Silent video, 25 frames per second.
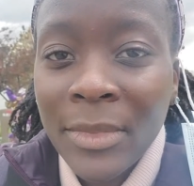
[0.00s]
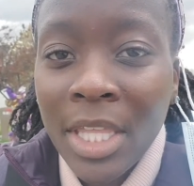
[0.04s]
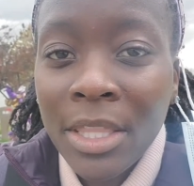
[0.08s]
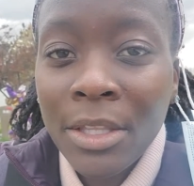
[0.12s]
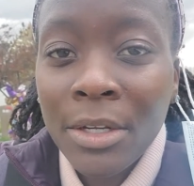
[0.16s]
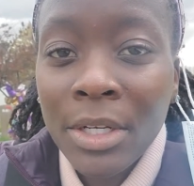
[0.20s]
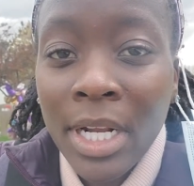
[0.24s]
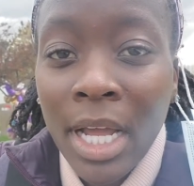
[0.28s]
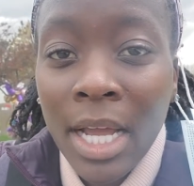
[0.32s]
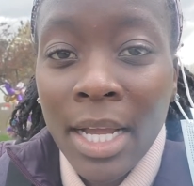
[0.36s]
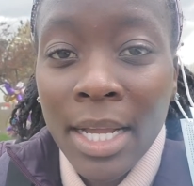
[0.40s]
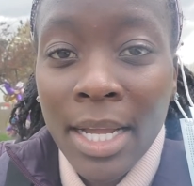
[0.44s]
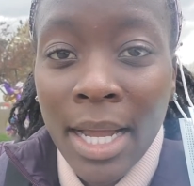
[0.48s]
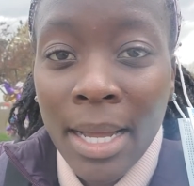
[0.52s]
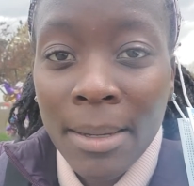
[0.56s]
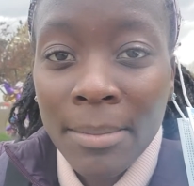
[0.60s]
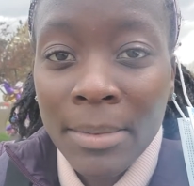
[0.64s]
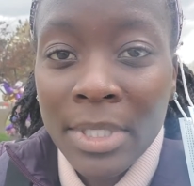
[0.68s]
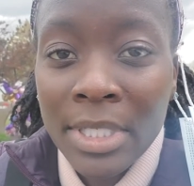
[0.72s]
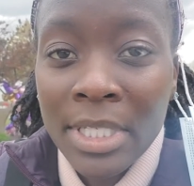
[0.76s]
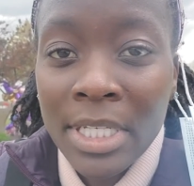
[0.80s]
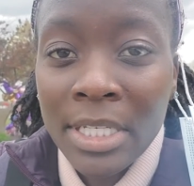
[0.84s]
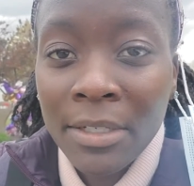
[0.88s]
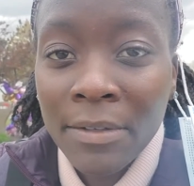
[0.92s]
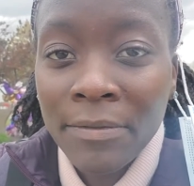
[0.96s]
They're not
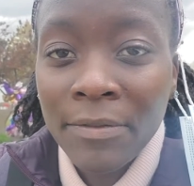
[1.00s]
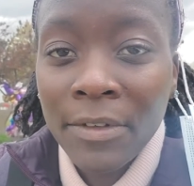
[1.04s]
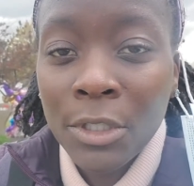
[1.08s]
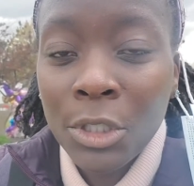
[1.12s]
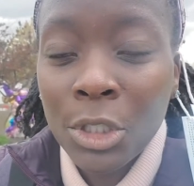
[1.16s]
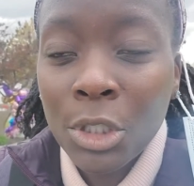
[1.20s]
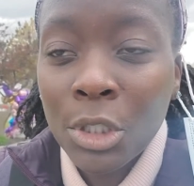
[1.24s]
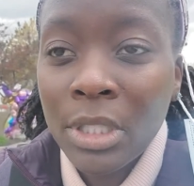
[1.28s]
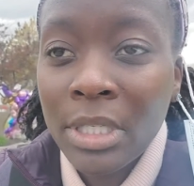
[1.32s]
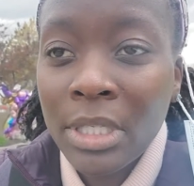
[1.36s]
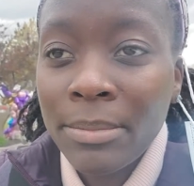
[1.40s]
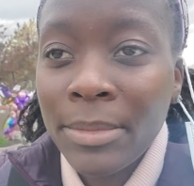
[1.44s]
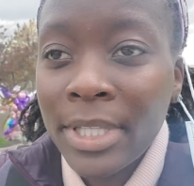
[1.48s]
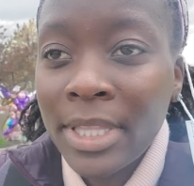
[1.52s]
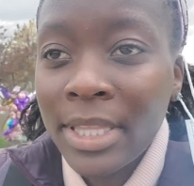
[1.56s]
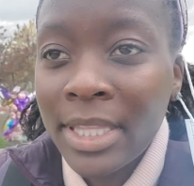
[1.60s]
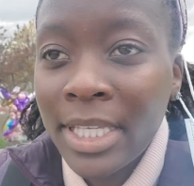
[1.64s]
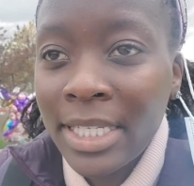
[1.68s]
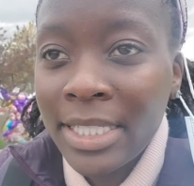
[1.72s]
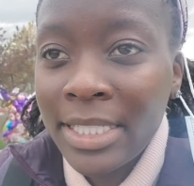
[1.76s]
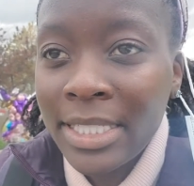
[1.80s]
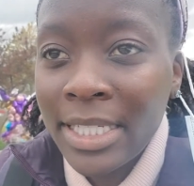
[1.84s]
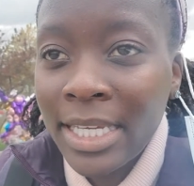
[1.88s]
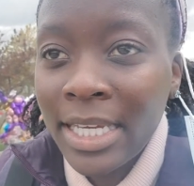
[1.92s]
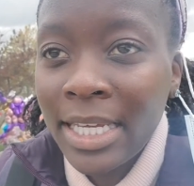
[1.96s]
commenting officially, but
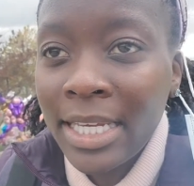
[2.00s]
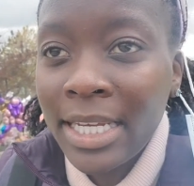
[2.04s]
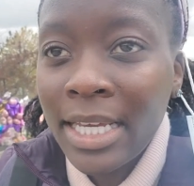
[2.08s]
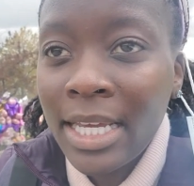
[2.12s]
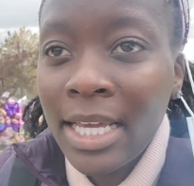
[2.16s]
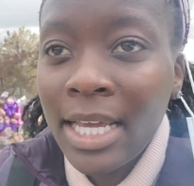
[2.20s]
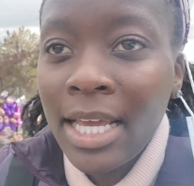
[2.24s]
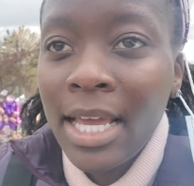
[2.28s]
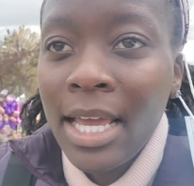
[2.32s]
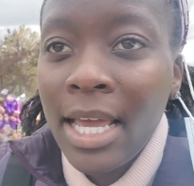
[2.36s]
they did